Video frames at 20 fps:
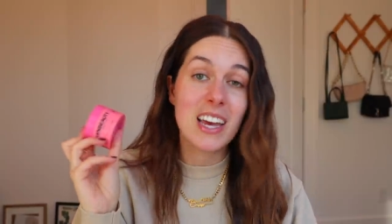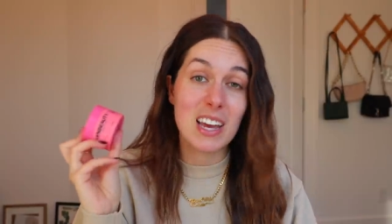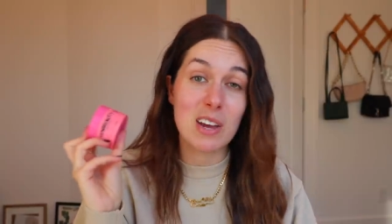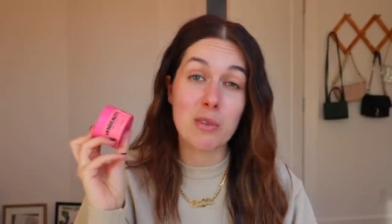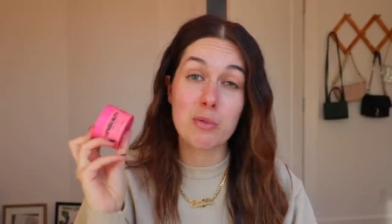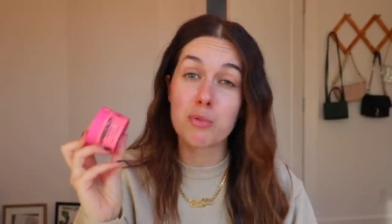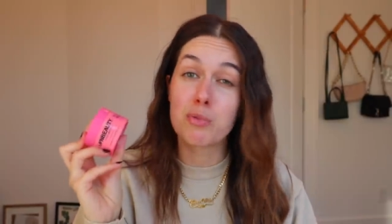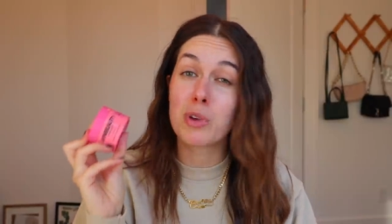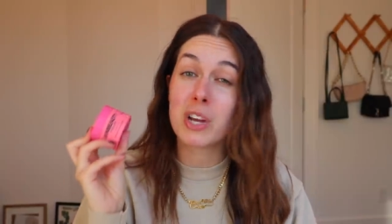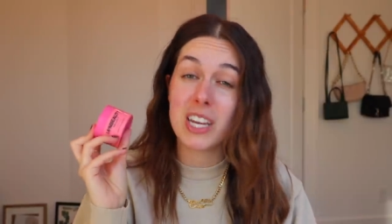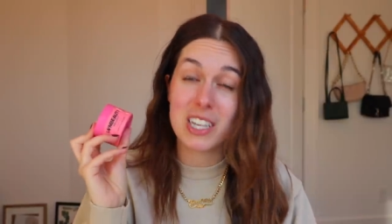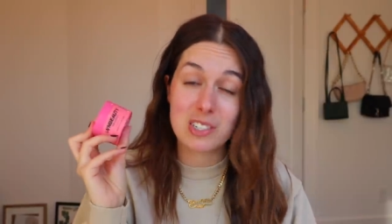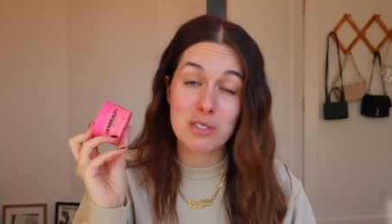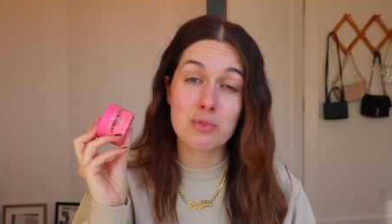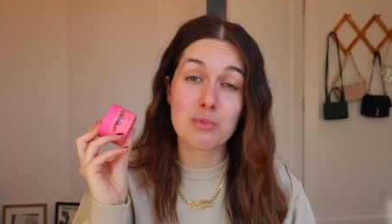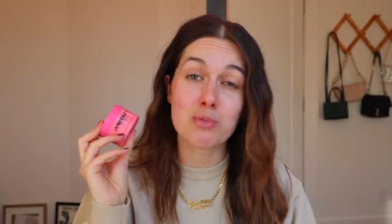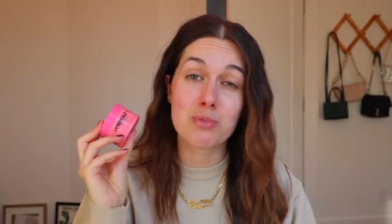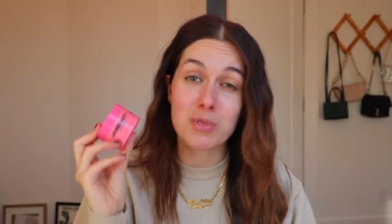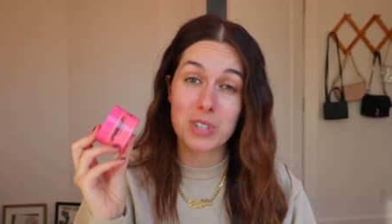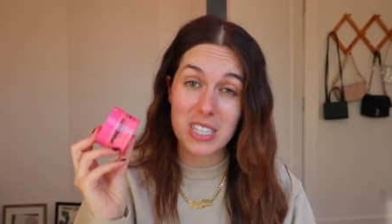it is
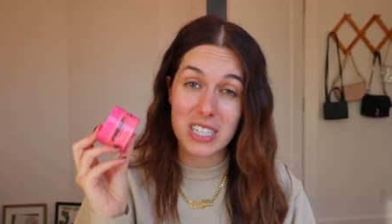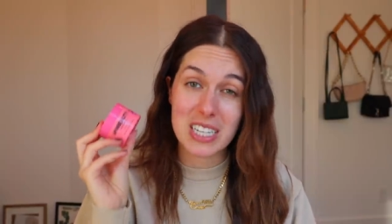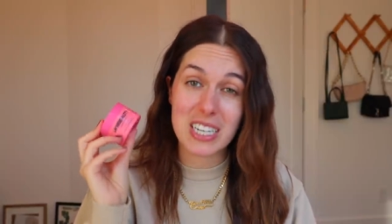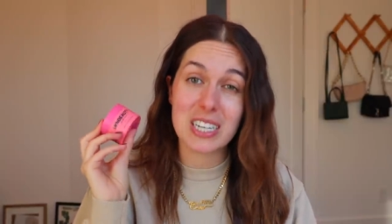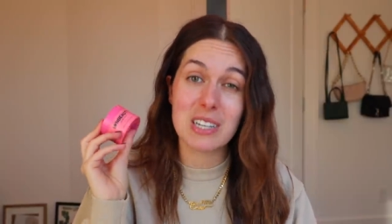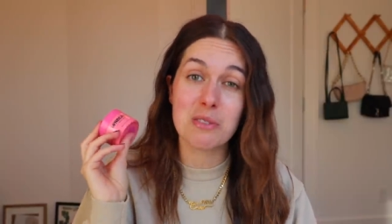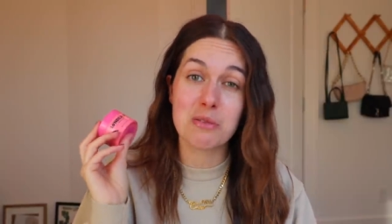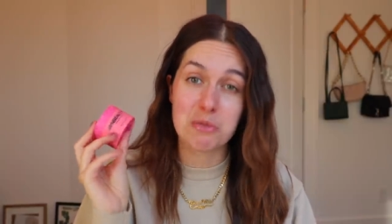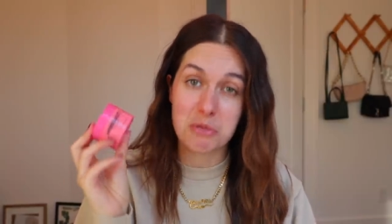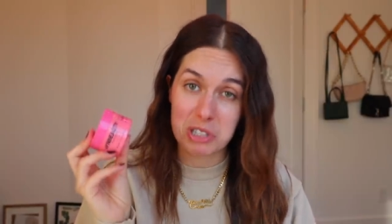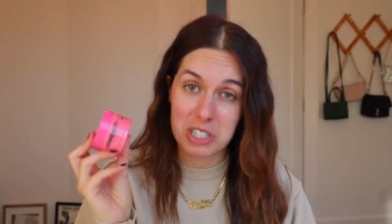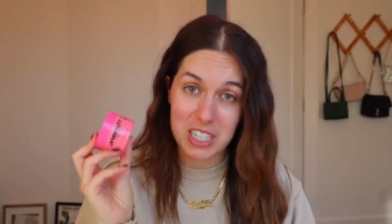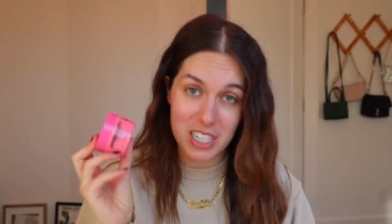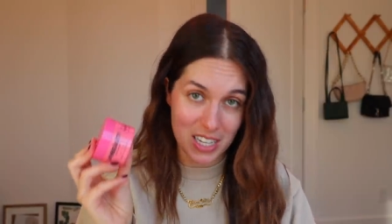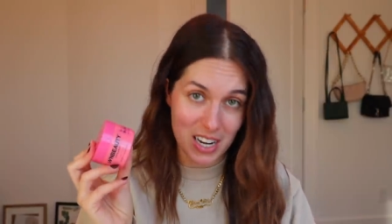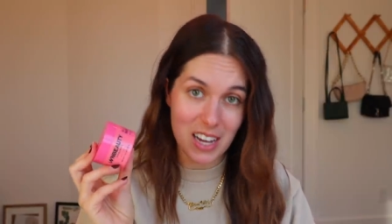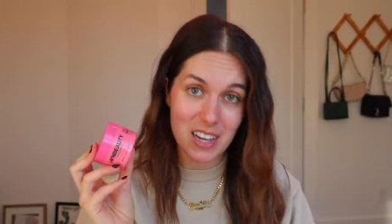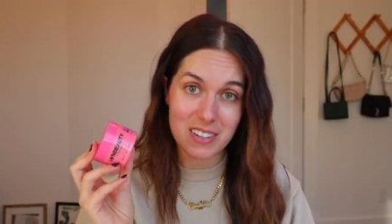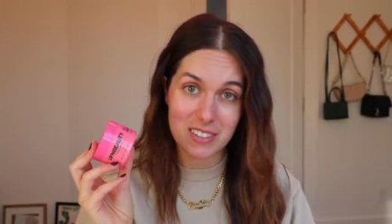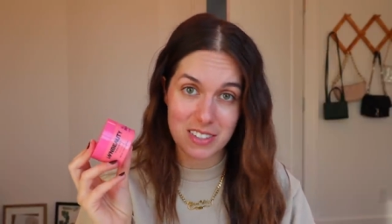really, really
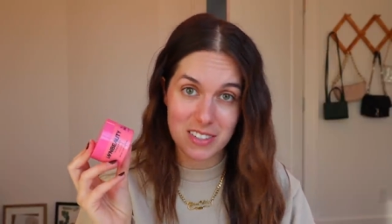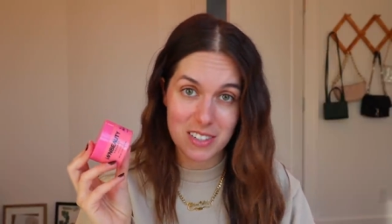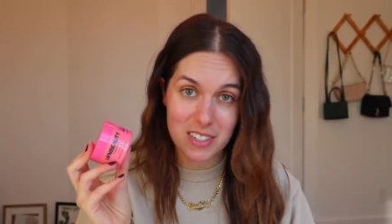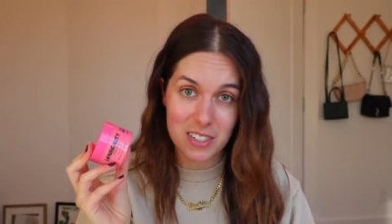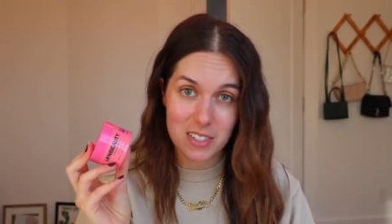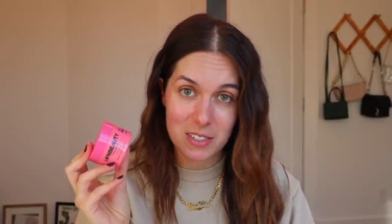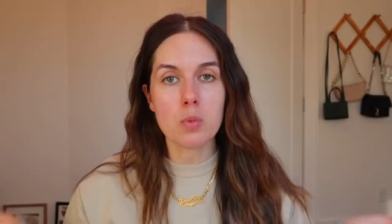nice.